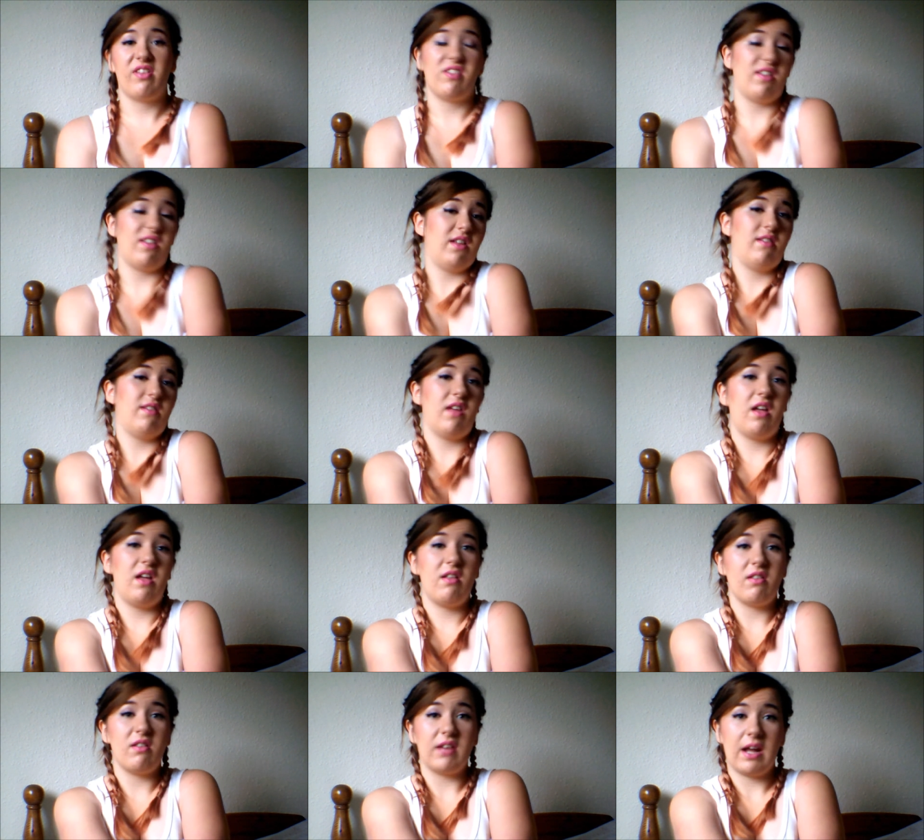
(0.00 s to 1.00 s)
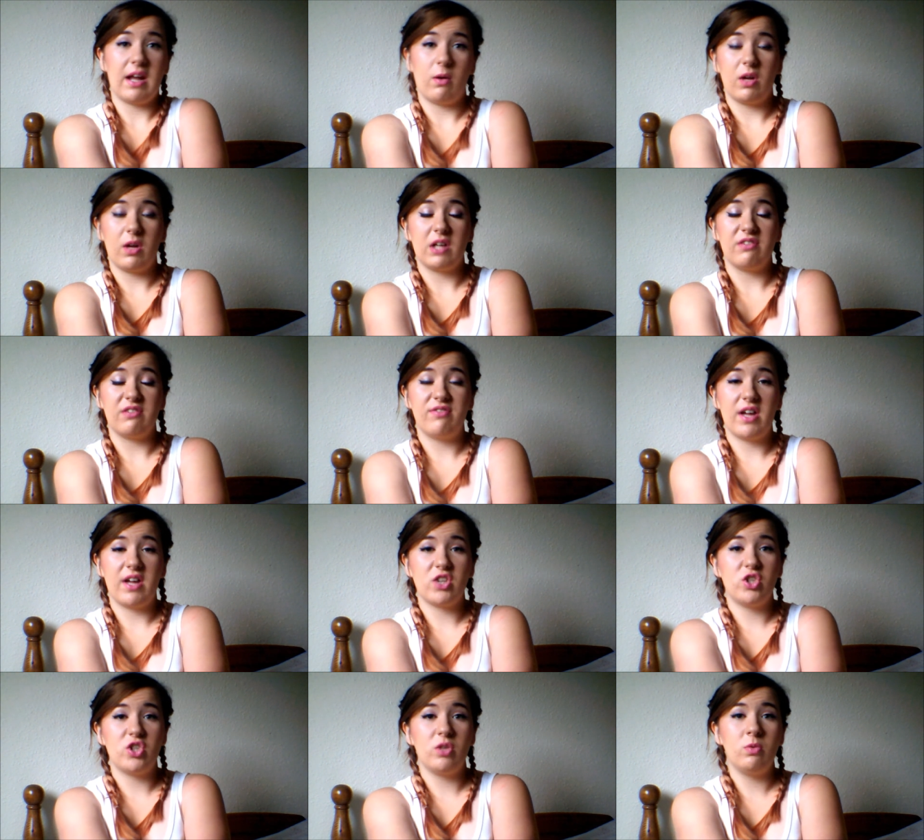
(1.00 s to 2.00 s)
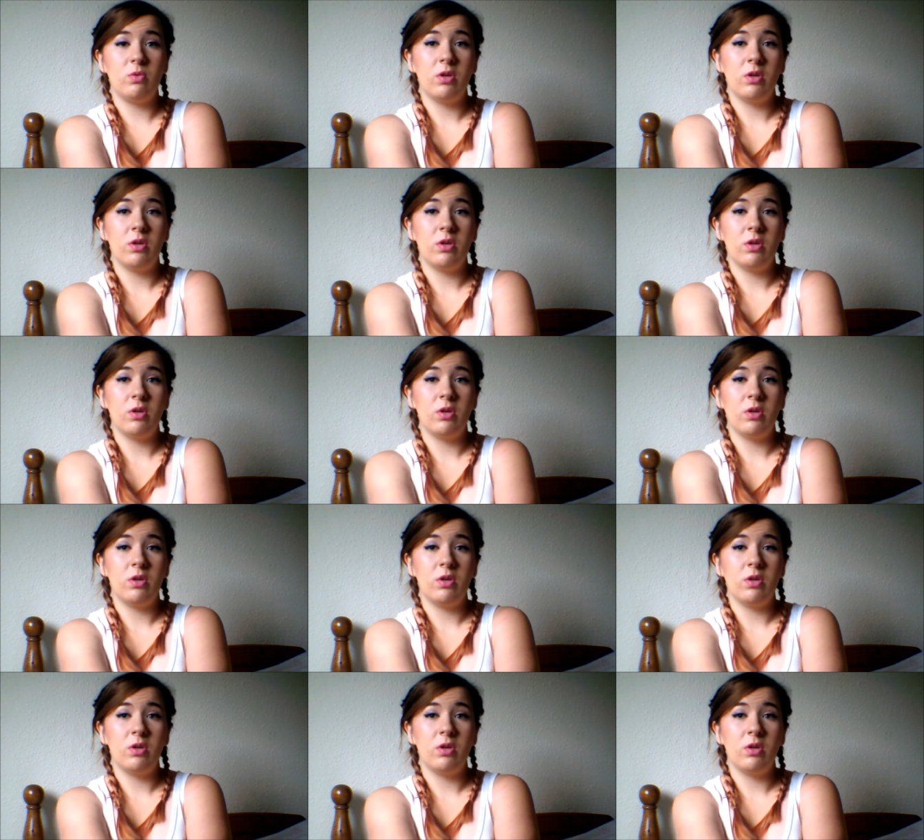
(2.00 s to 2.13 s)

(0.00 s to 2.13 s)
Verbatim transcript: disease is and how it can affect you.